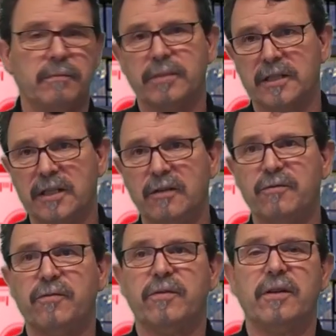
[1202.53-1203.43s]
But
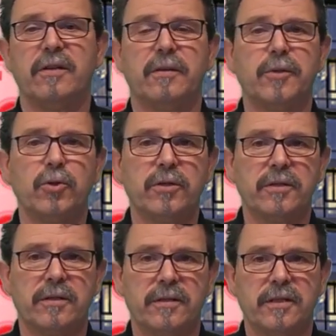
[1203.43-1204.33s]
if the motor,
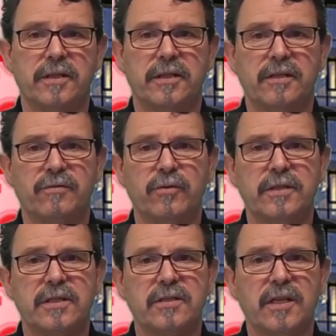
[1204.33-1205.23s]
for
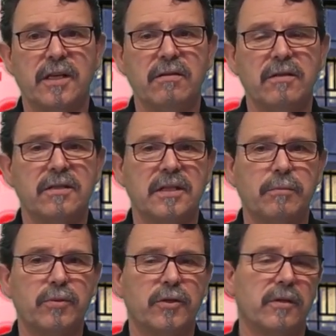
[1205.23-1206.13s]
instance, in this
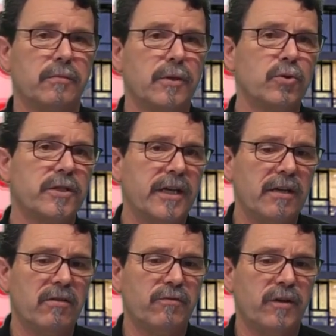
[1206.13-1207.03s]
damper or the motor in
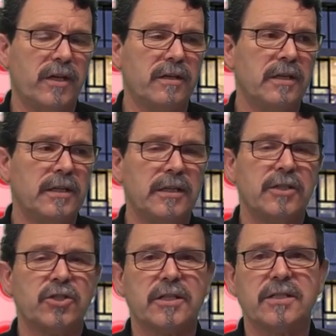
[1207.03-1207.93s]
the fan
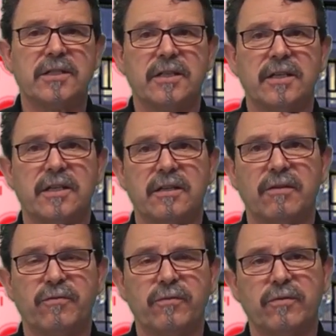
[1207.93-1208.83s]
just
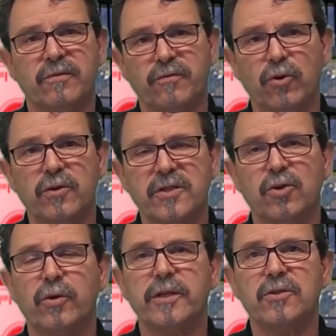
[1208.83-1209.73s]
follows
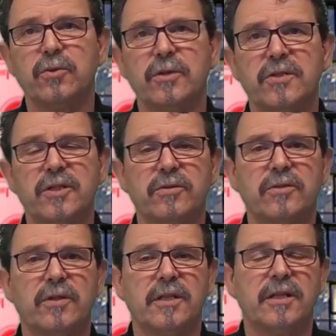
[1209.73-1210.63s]
according to
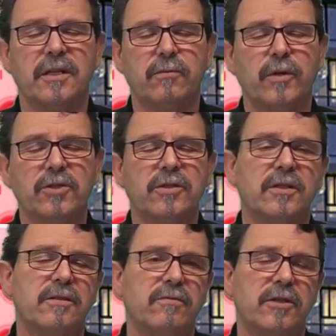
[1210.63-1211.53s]

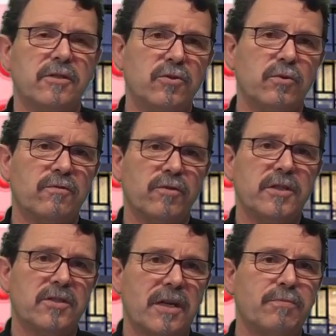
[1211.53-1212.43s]
1, 2, 3
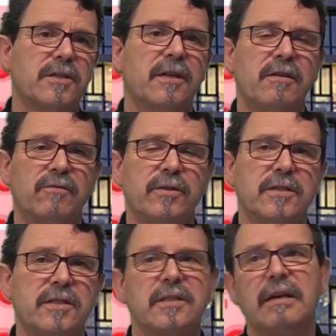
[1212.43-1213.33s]
steps, for
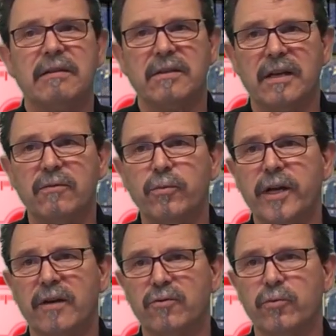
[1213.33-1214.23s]
instance, then we
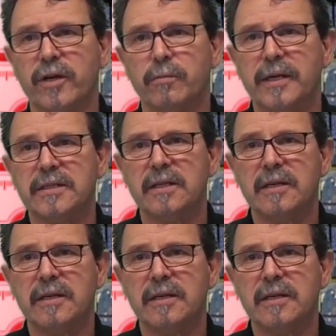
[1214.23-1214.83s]
have to recommend